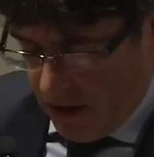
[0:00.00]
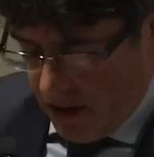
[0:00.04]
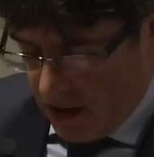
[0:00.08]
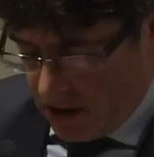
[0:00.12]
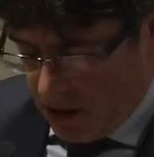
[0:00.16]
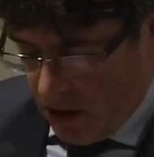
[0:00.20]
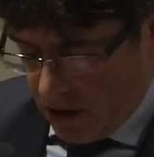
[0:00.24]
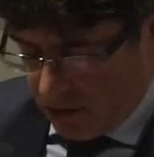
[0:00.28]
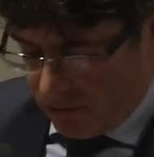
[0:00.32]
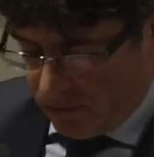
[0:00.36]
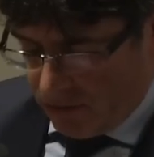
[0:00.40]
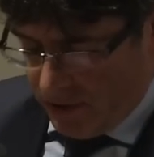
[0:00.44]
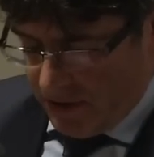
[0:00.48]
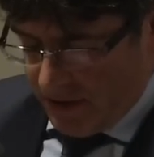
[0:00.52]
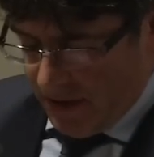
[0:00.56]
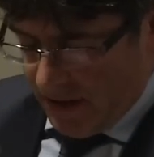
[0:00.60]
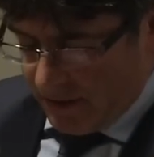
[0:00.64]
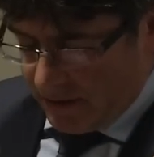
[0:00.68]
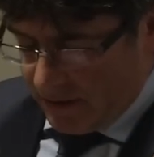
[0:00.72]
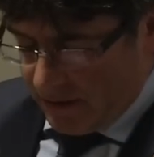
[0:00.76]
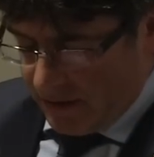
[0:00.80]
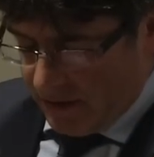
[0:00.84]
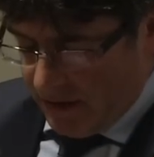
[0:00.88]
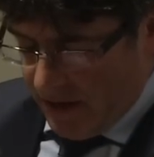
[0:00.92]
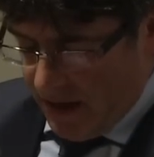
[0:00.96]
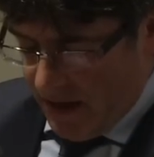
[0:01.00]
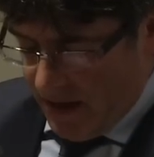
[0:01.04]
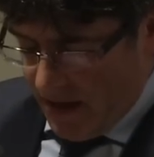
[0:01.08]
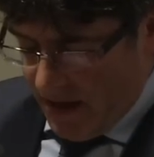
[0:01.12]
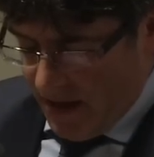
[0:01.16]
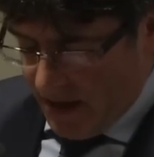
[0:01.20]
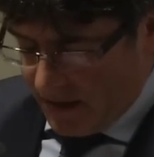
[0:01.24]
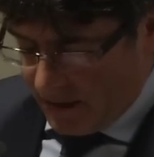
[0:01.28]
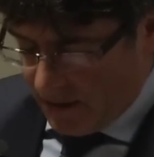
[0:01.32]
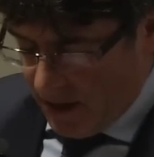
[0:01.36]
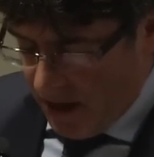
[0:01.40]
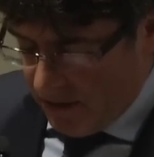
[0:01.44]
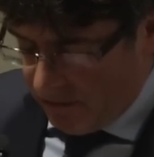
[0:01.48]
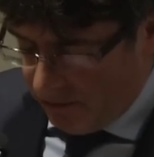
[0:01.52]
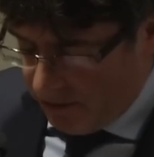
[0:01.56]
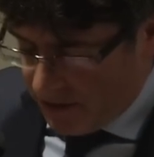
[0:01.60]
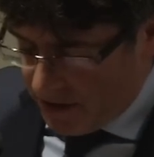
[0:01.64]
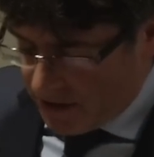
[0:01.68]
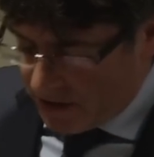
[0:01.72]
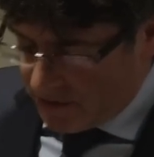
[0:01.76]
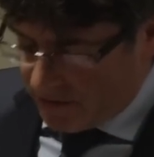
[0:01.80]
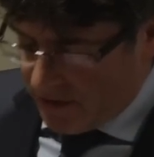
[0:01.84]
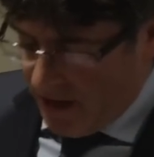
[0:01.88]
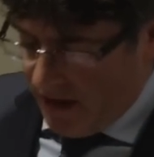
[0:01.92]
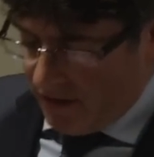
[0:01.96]
A country that
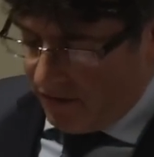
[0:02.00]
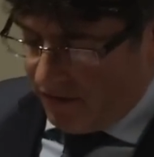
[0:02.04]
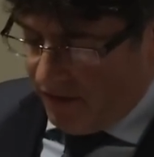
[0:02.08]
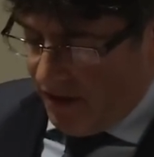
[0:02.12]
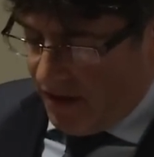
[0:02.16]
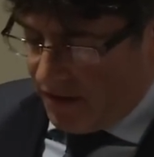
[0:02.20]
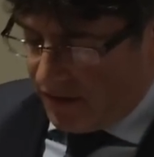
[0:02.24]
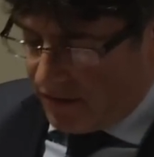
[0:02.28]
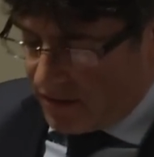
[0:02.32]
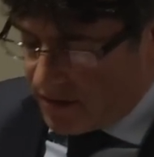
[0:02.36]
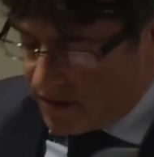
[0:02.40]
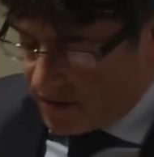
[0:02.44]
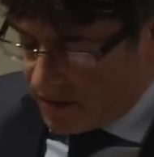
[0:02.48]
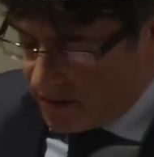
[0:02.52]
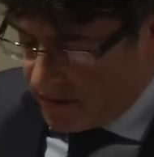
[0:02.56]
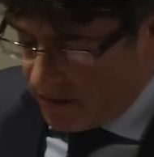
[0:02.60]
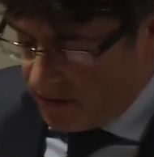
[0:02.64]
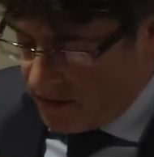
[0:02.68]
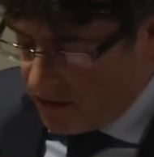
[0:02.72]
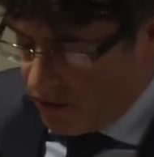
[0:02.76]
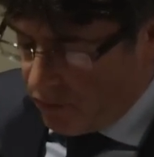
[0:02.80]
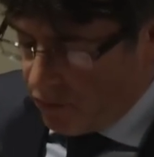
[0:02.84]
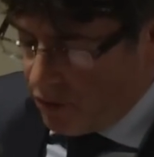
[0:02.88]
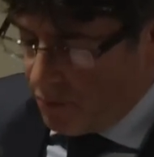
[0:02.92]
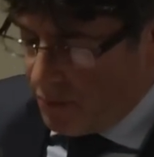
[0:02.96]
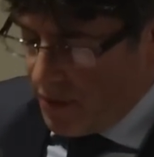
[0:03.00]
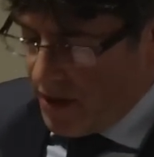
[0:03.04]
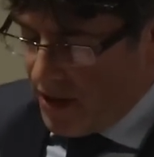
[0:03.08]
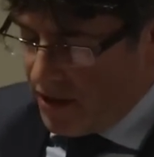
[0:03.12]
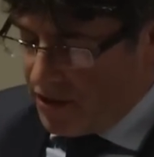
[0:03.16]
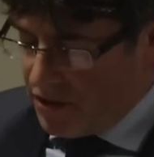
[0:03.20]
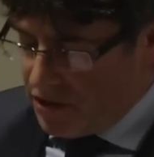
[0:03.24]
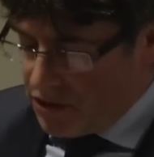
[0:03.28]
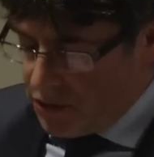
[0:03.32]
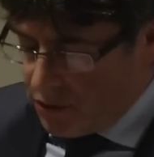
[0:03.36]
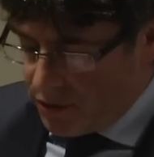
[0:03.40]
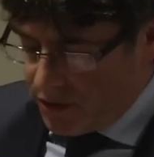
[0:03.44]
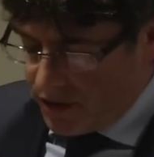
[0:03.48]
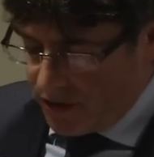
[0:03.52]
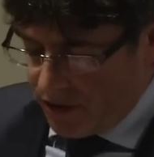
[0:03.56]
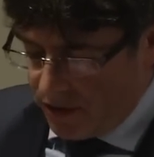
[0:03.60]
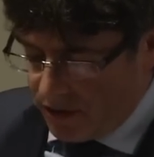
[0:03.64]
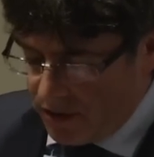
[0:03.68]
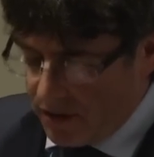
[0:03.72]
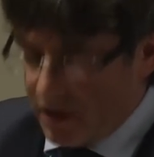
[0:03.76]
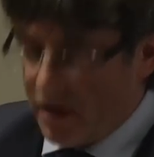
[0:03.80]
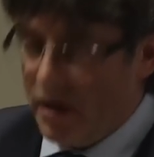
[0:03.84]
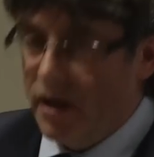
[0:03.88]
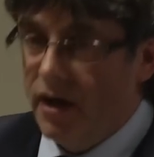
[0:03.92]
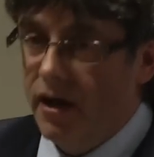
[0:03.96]
actively strengthens the European
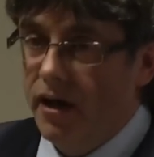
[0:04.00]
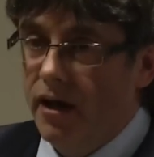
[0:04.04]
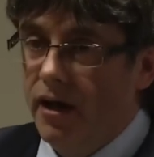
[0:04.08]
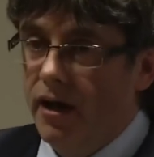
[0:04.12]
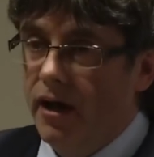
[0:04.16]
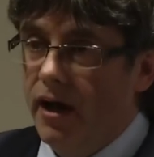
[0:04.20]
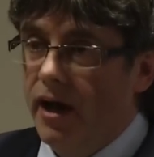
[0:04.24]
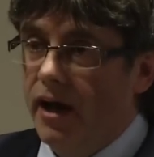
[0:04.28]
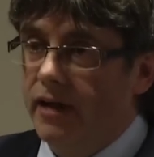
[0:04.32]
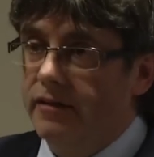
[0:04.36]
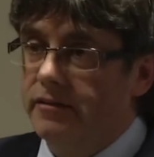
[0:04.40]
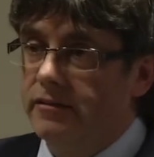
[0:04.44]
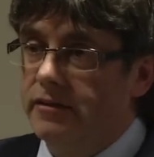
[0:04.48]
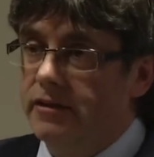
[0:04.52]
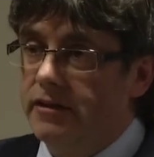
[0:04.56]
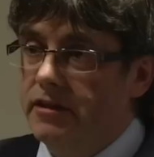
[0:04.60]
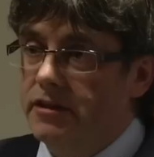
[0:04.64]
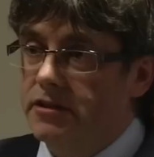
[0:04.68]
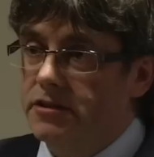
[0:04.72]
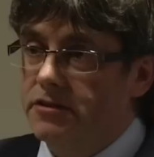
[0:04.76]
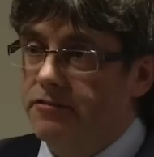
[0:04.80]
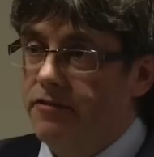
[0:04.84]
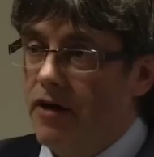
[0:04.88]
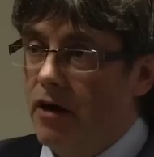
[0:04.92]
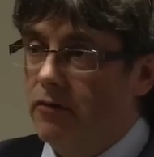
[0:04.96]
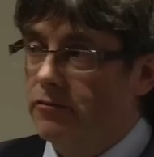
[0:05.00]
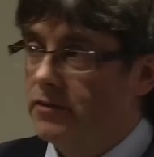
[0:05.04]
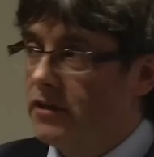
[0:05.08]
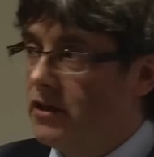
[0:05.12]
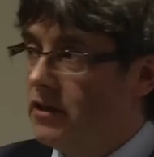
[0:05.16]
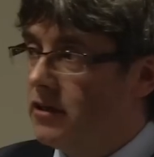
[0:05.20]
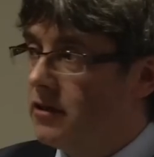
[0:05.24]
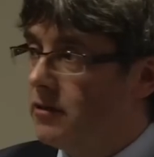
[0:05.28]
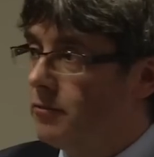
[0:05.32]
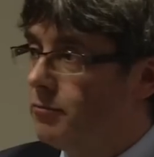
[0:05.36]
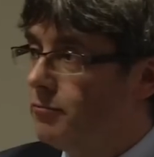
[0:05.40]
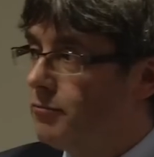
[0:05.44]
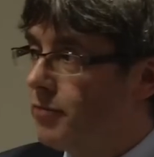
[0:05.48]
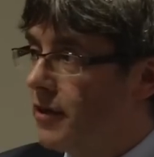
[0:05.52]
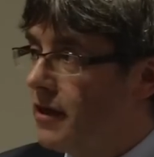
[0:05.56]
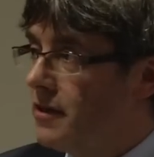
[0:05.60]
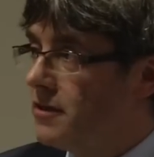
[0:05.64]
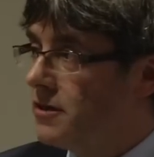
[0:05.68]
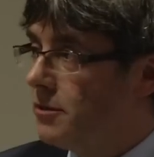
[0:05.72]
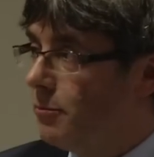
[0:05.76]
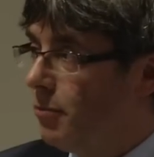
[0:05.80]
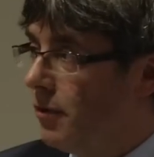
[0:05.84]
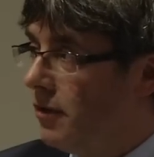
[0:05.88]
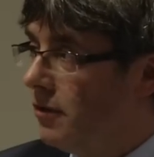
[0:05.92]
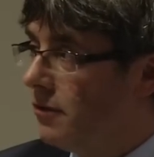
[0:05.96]
Union and its founding
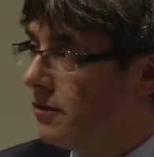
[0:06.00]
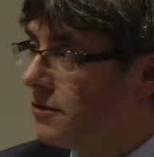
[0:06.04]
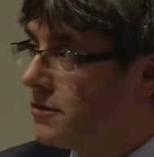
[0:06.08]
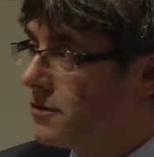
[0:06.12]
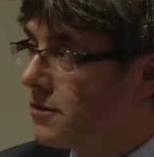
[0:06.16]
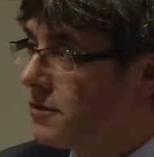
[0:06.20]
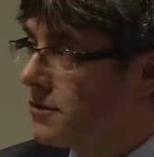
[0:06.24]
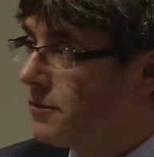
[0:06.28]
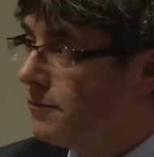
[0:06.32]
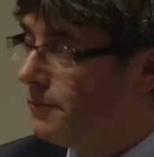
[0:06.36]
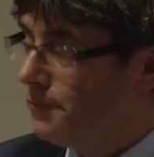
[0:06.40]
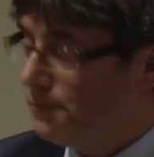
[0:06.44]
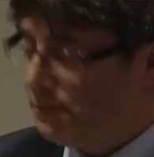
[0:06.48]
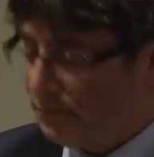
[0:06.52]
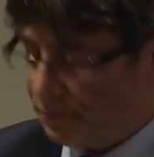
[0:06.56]
principles.